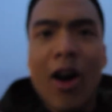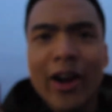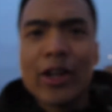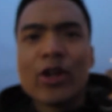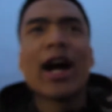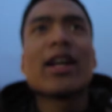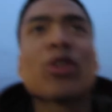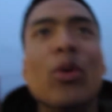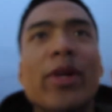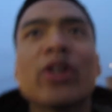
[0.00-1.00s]
Alright you guys,
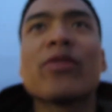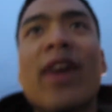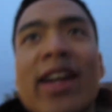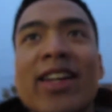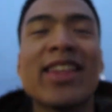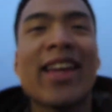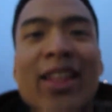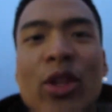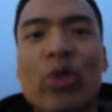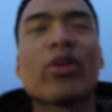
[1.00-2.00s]
so we couldn't find anything
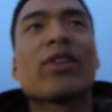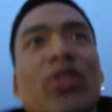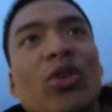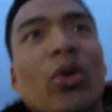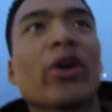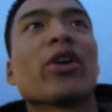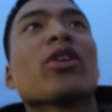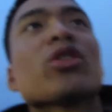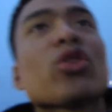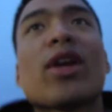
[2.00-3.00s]
at the thrift store,
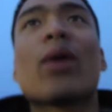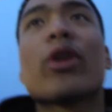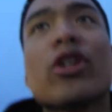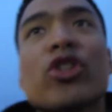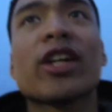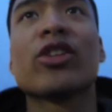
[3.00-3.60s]
so now we're gonna check